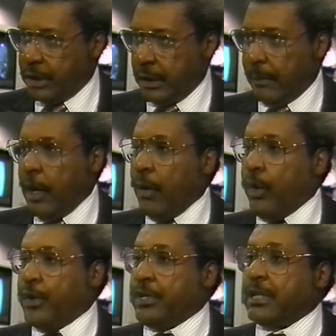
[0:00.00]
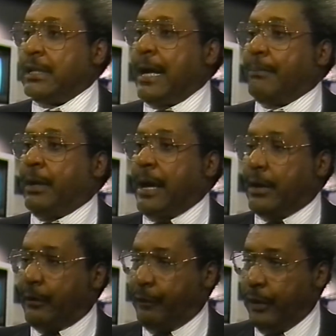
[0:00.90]
ownership where you're just not being
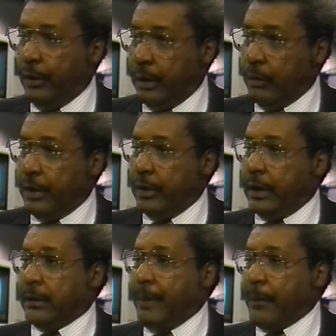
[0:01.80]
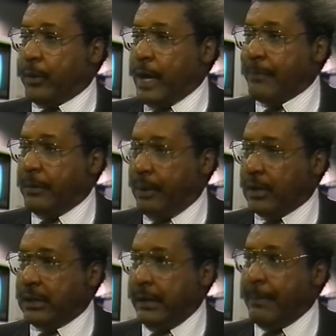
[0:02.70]
on the field and when you get the bumper crops, the
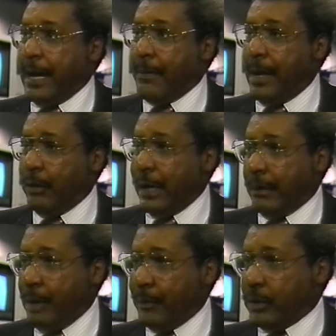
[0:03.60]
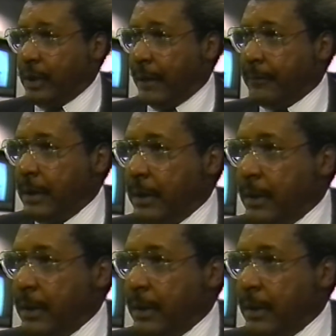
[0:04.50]
ball say, my, my, we got a bumper crop.